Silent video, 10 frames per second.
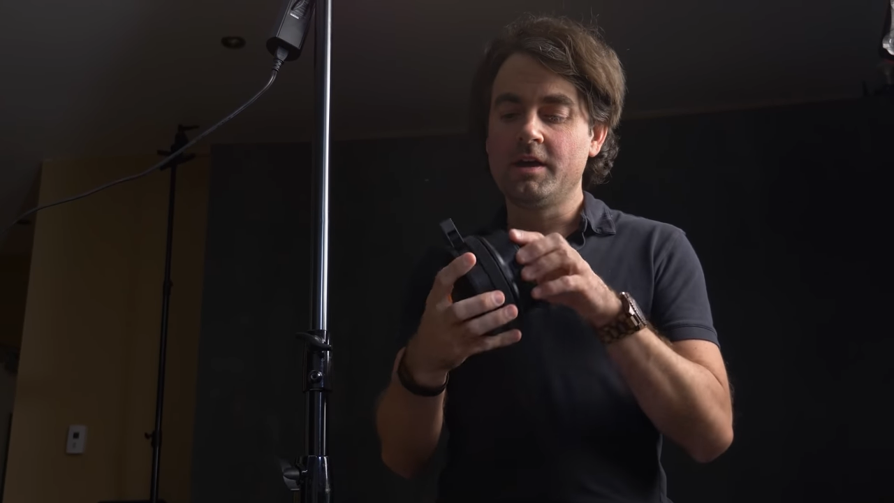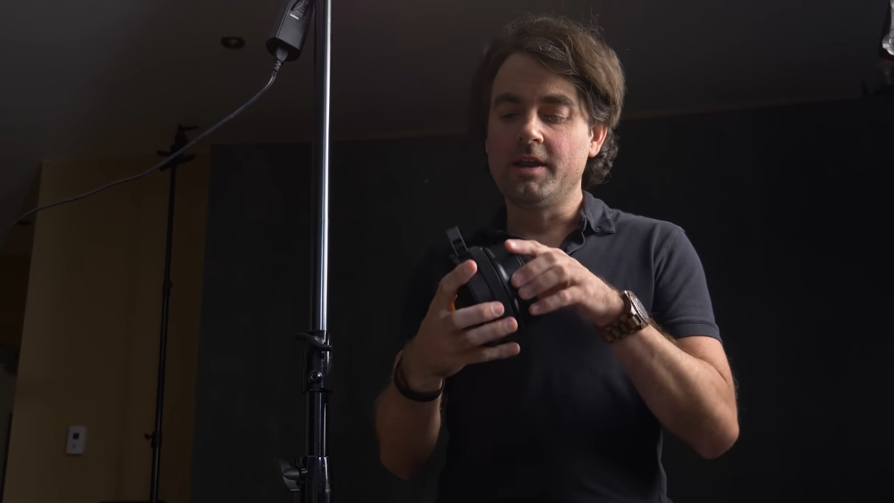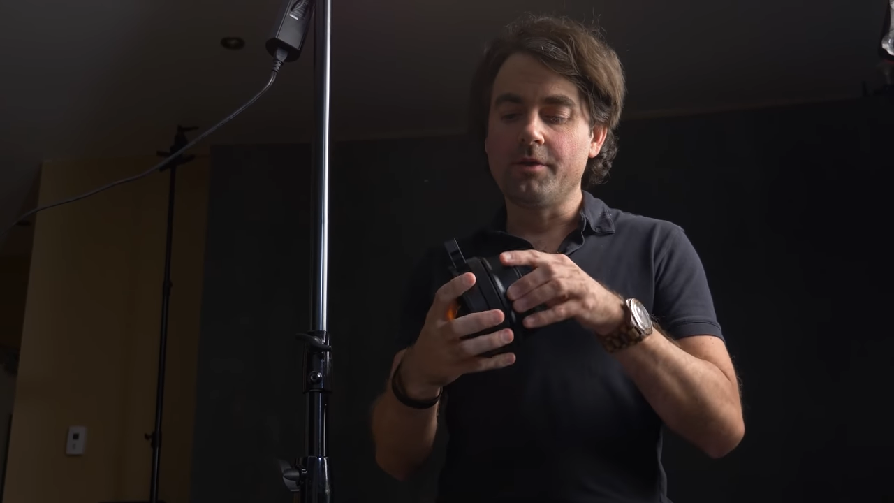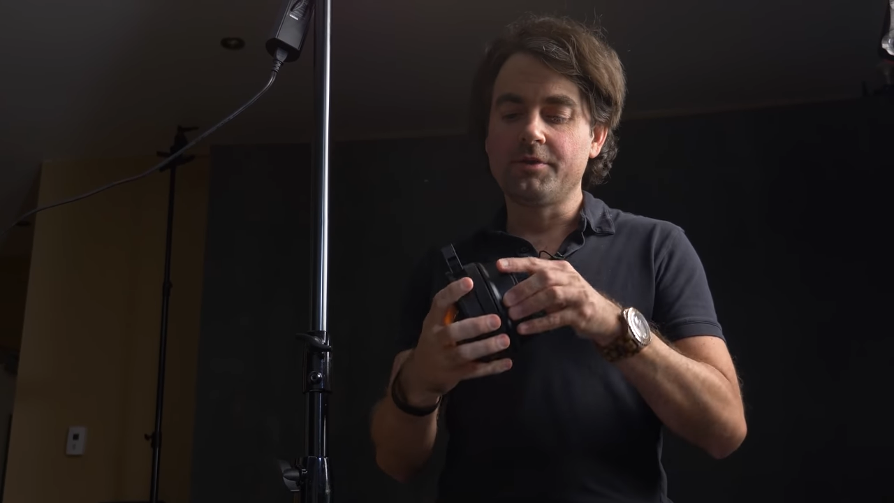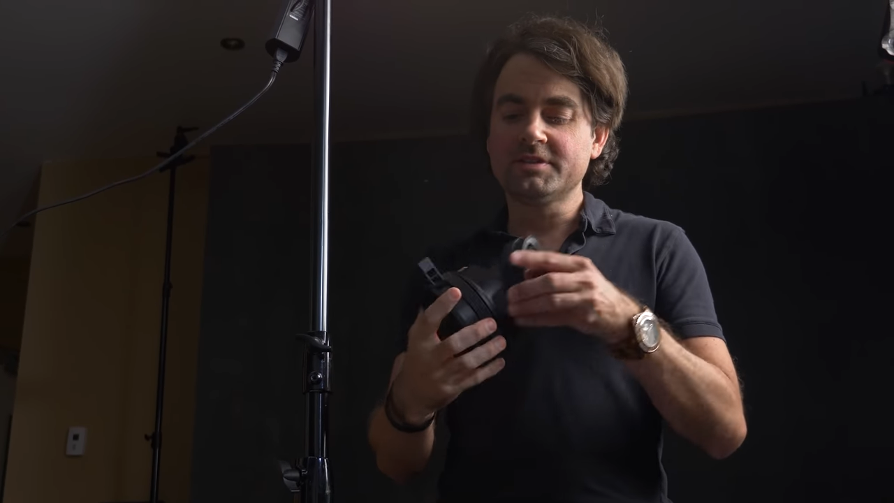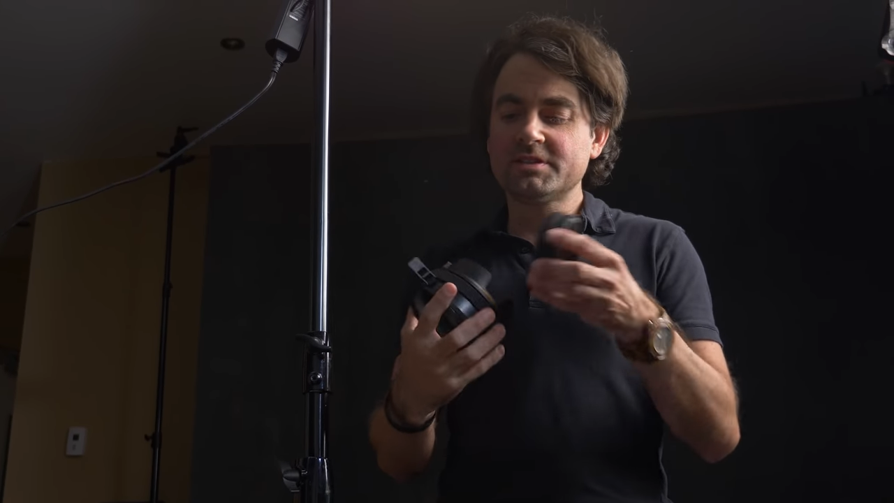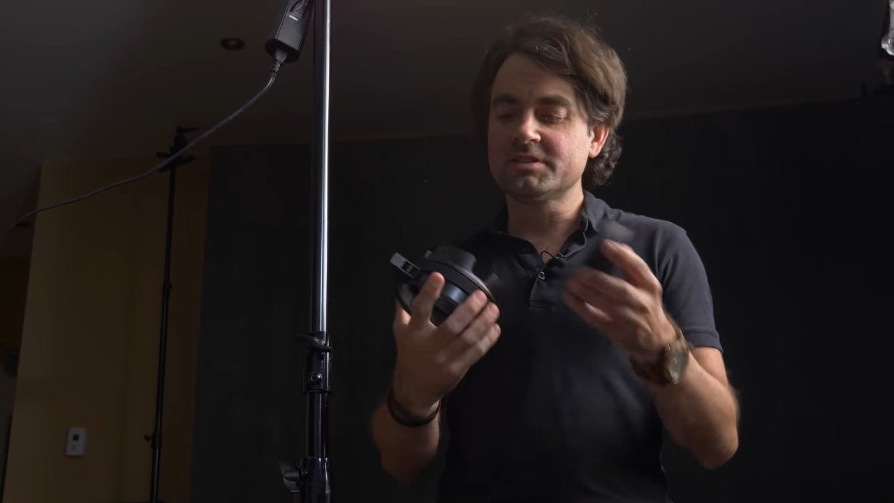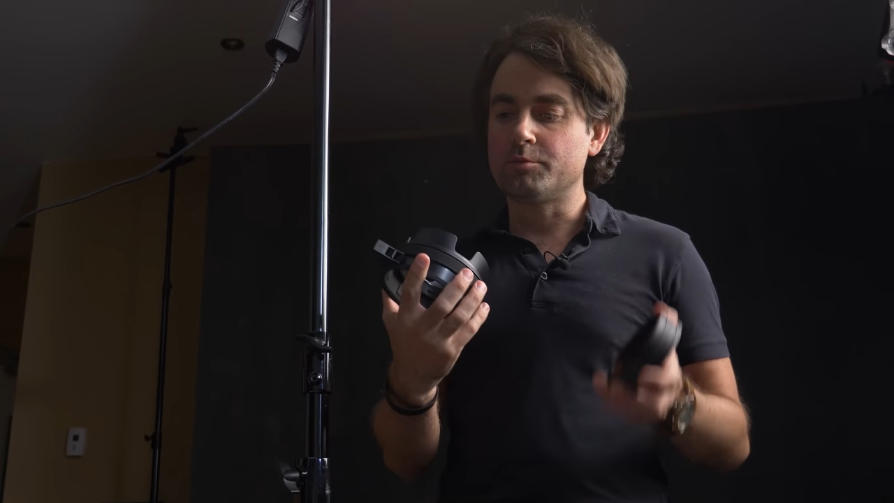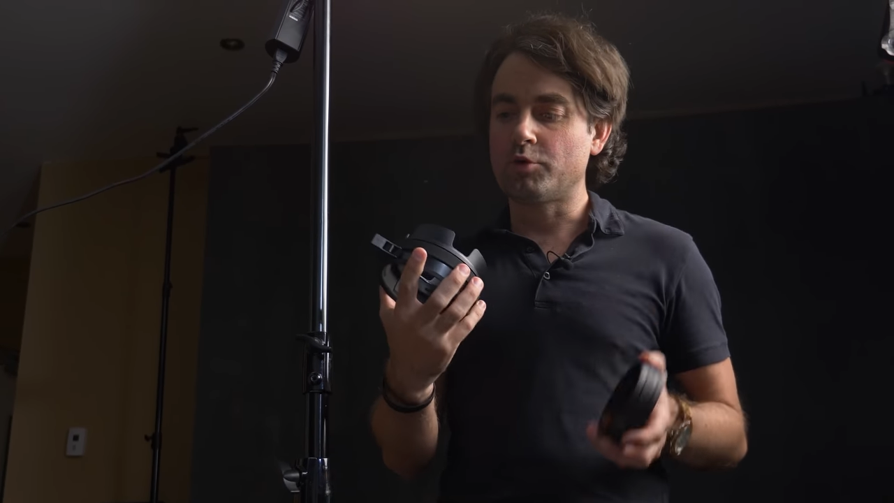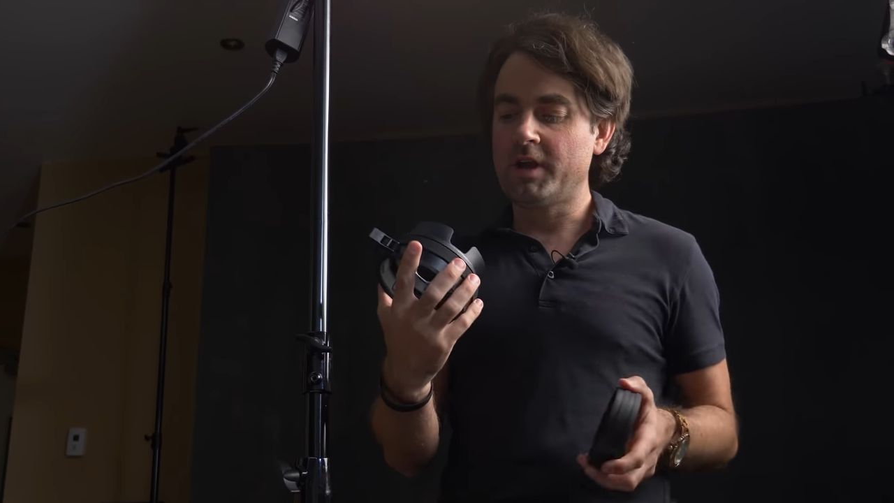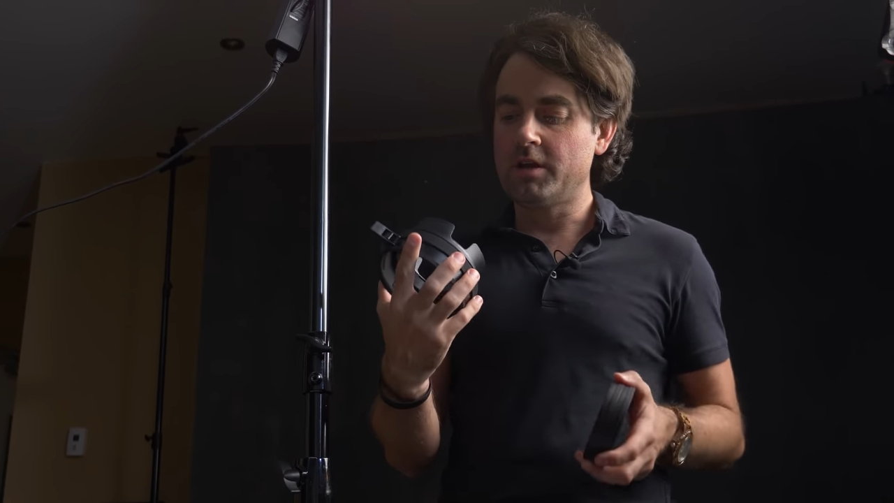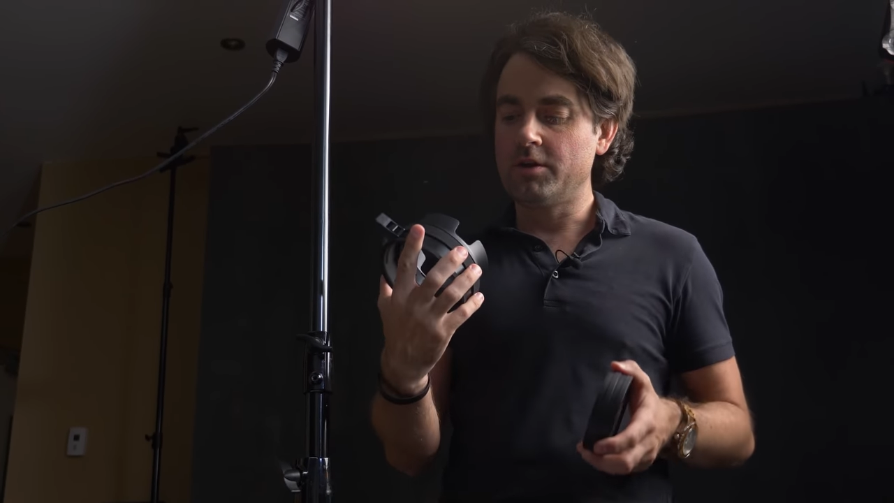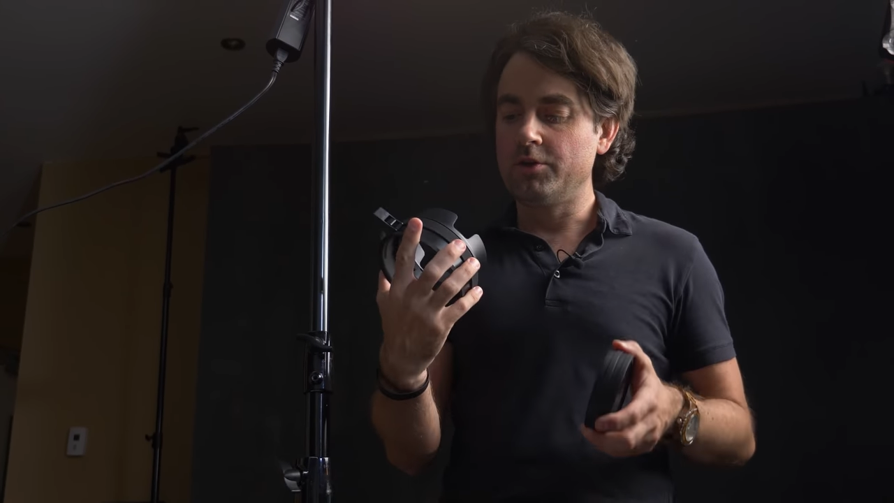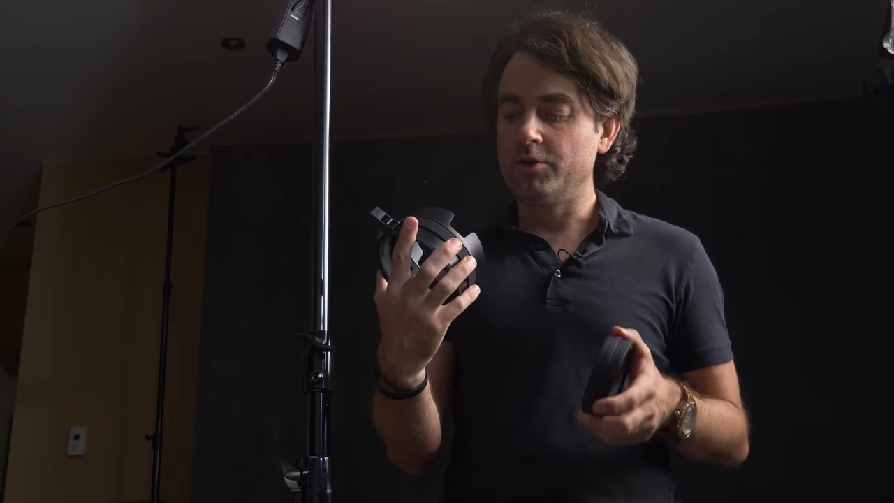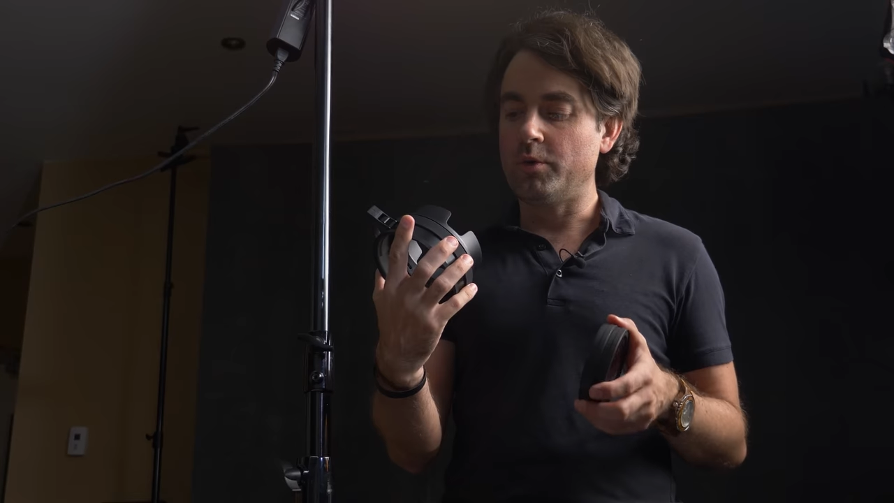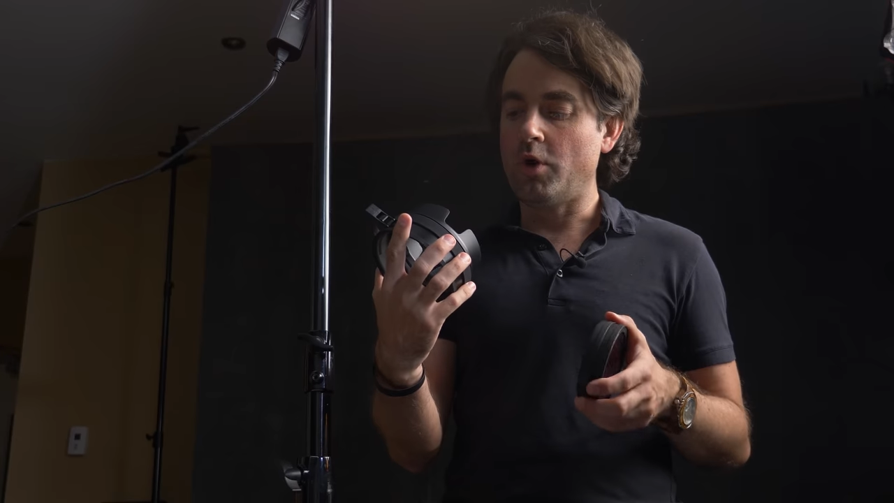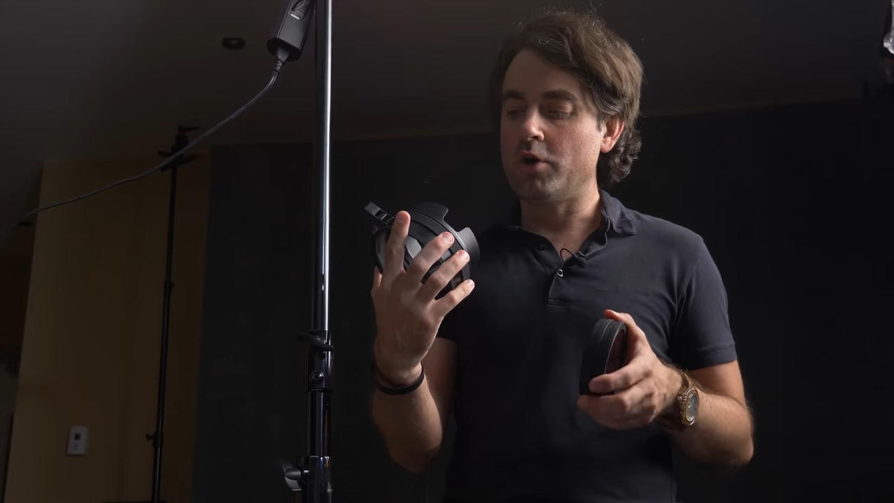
Now this is the brand new